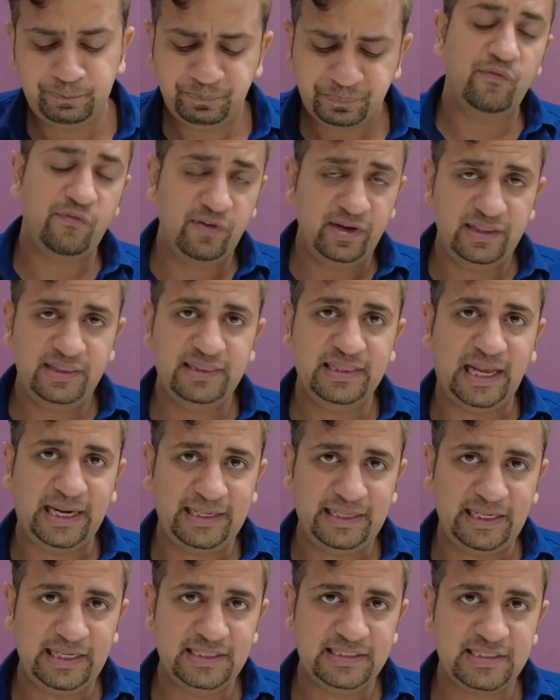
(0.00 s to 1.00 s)
With
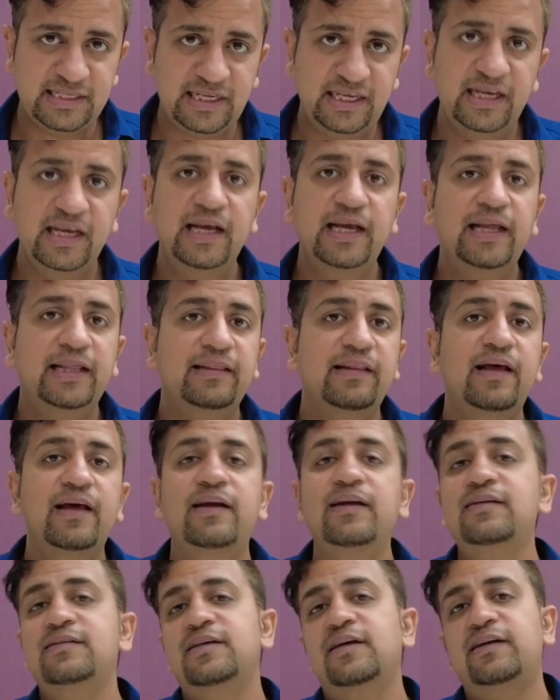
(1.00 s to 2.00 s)
19C,
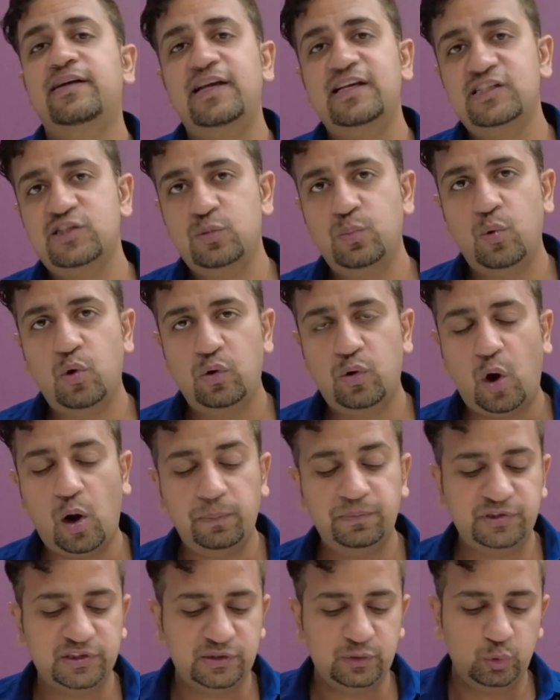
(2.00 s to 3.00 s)
there is a test mode
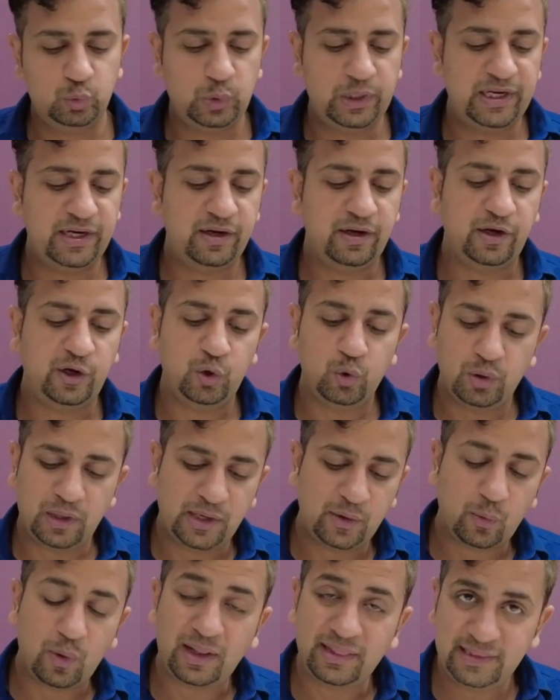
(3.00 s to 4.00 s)
option where you
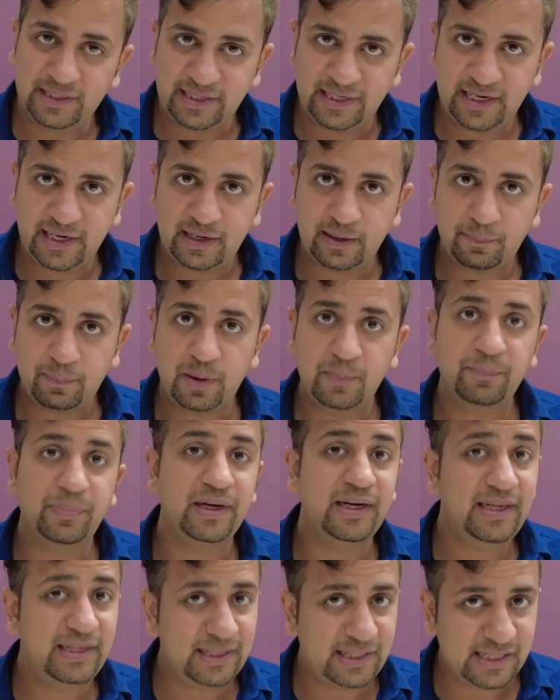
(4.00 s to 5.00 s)
can run the data pump
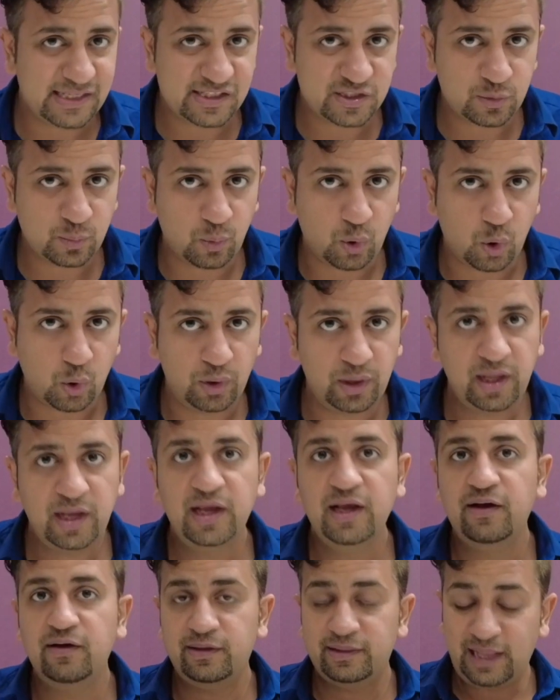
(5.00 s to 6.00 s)
in test mode.
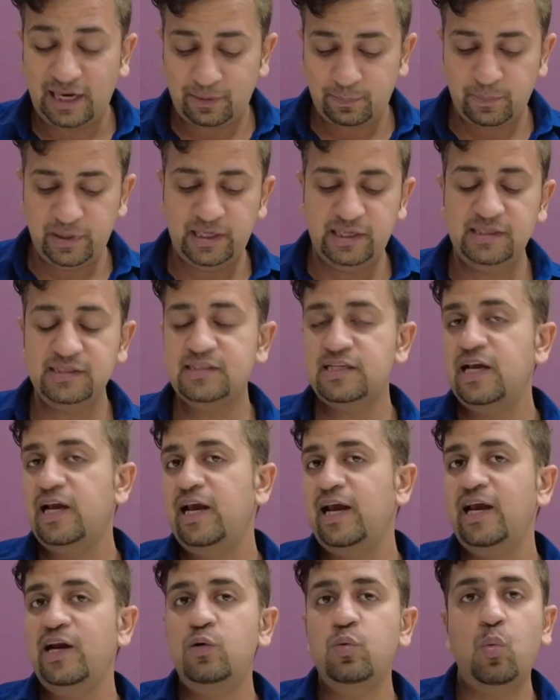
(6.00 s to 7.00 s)
That means
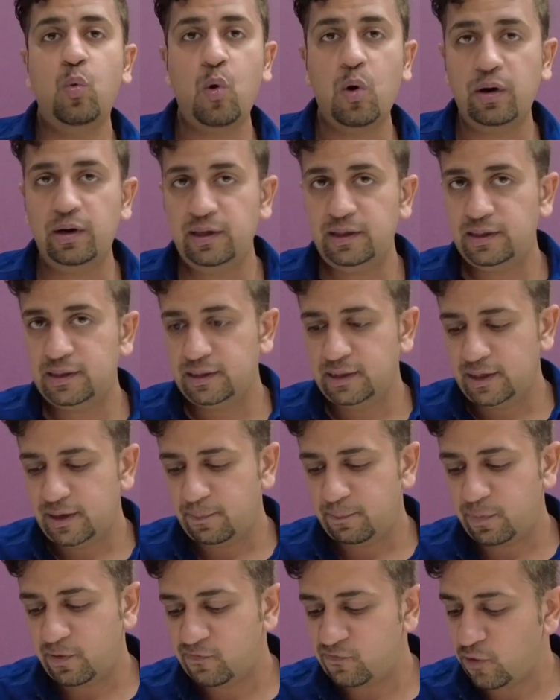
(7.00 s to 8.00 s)
it won't
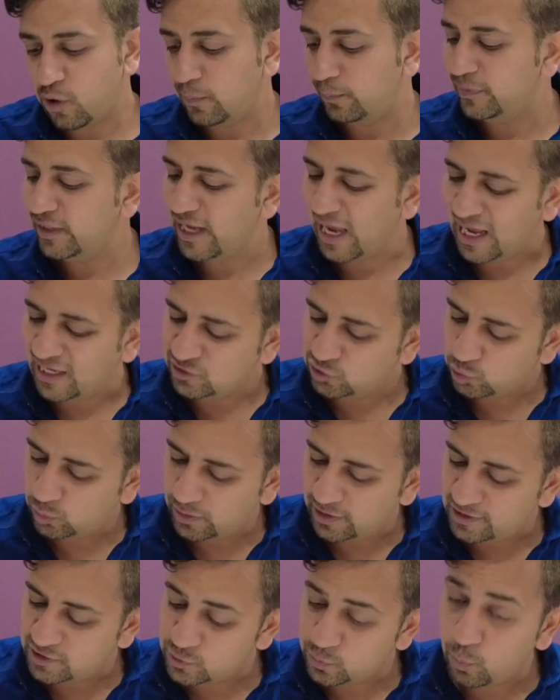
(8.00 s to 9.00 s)
perform the
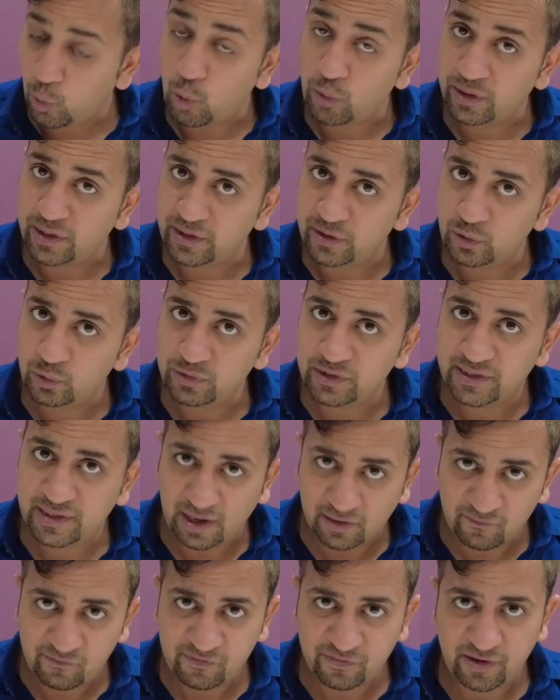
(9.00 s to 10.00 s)
actual export into the
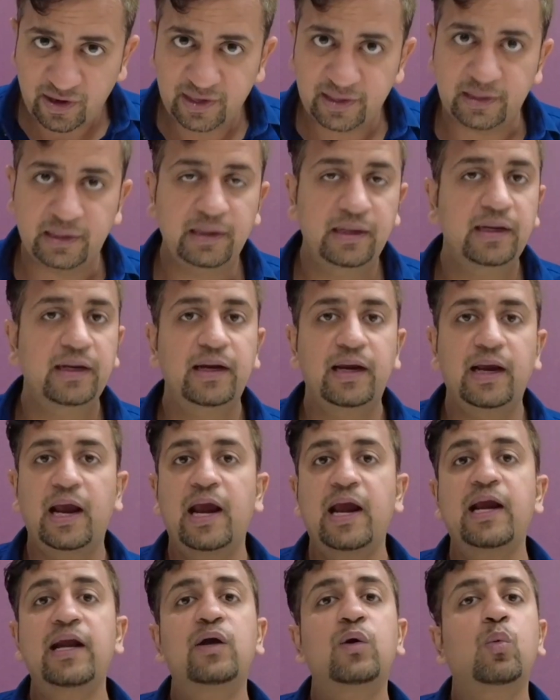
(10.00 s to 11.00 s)
dump file.
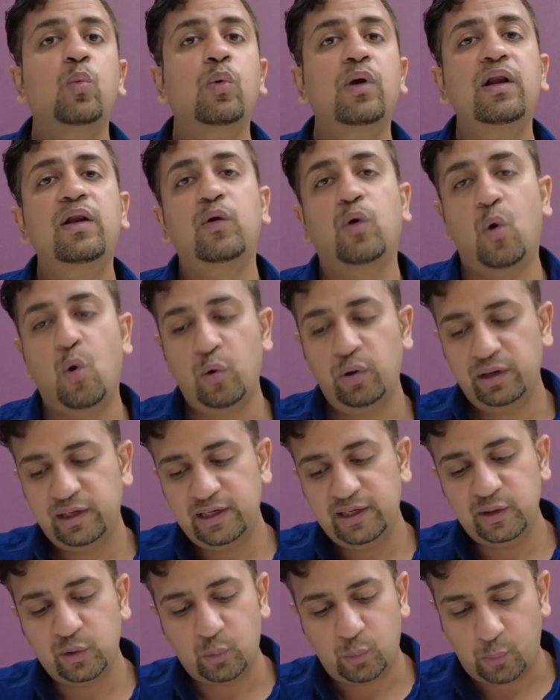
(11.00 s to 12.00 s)
It will
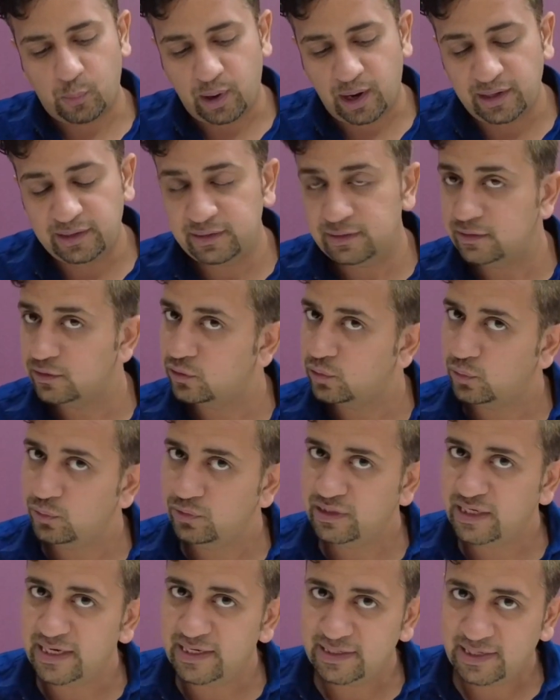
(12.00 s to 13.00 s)
only run
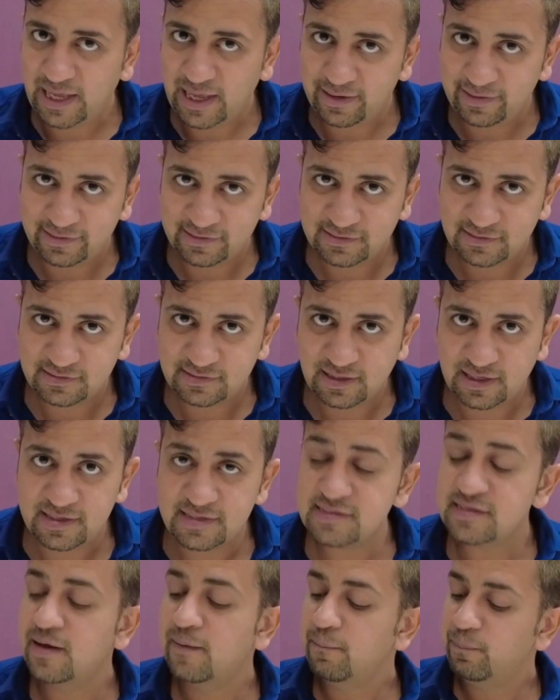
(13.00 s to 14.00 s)
through the entire
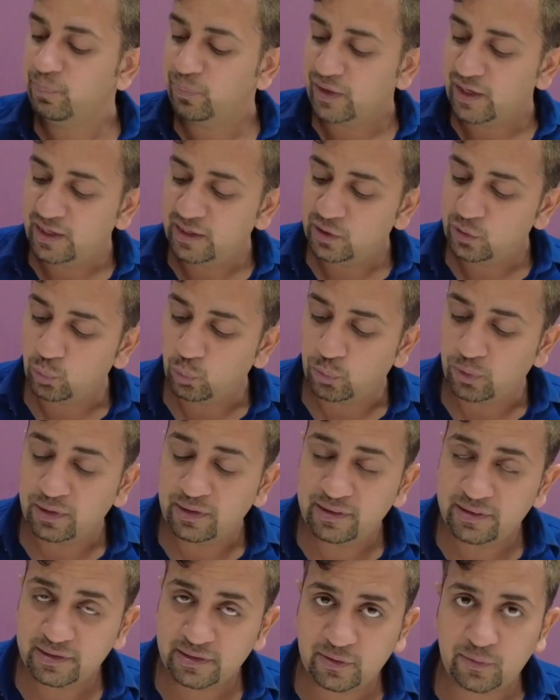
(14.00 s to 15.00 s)
exercise. It
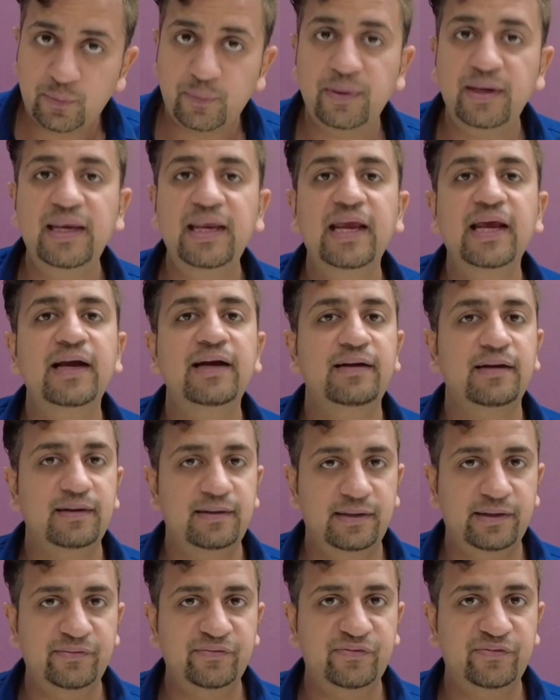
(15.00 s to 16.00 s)
will create a
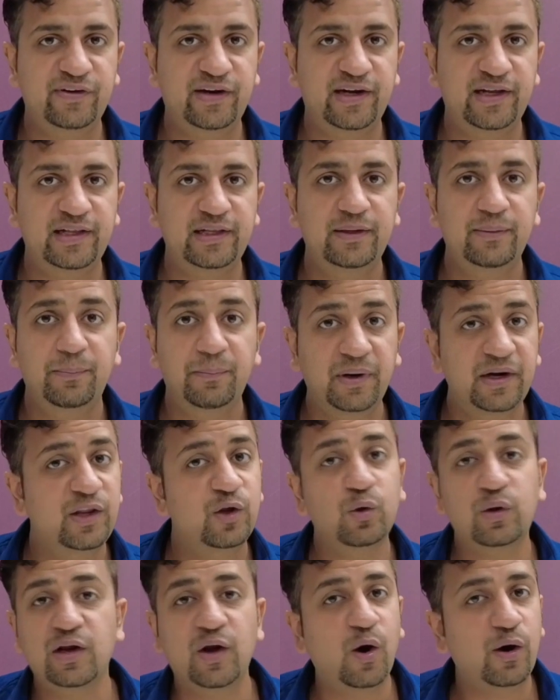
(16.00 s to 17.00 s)
dump file, but
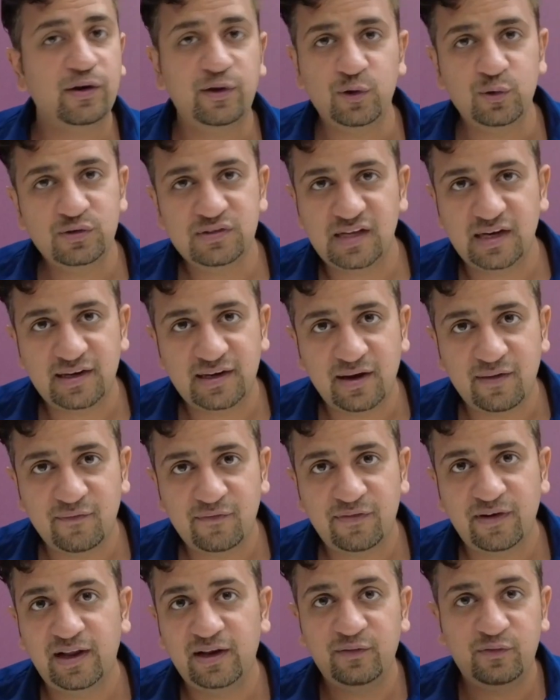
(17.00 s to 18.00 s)
you cannot use that
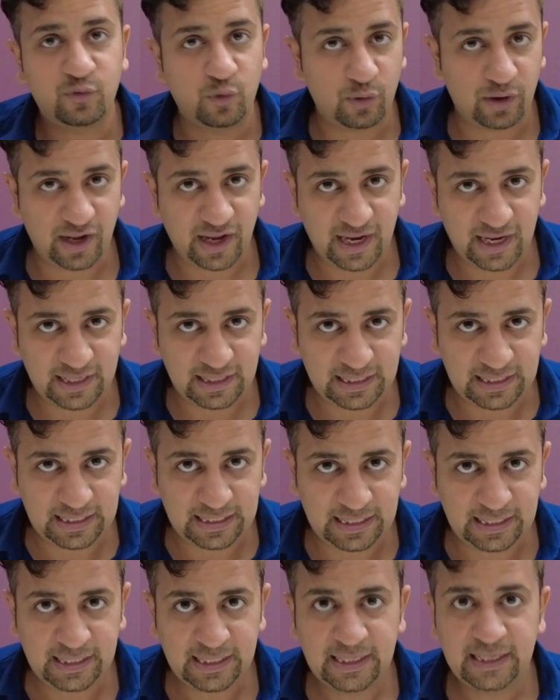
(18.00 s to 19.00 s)
dump file for
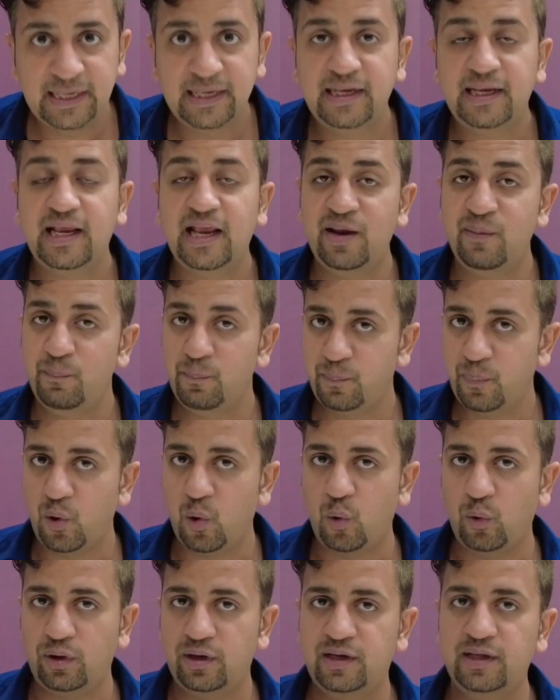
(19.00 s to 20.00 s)
any
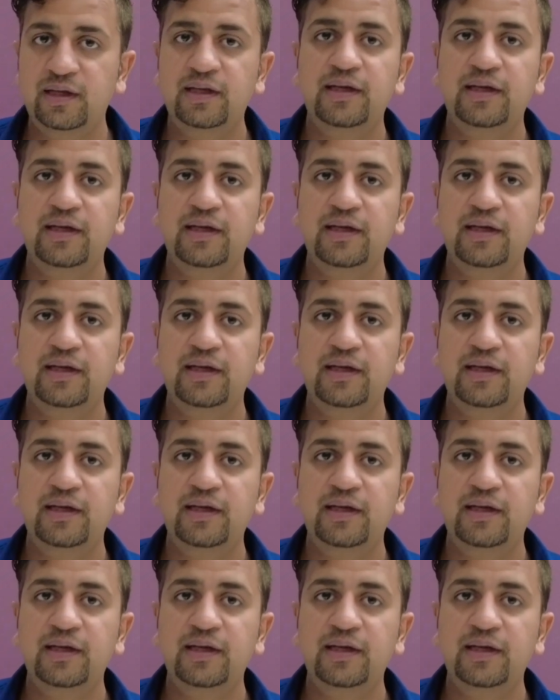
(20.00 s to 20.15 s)
import.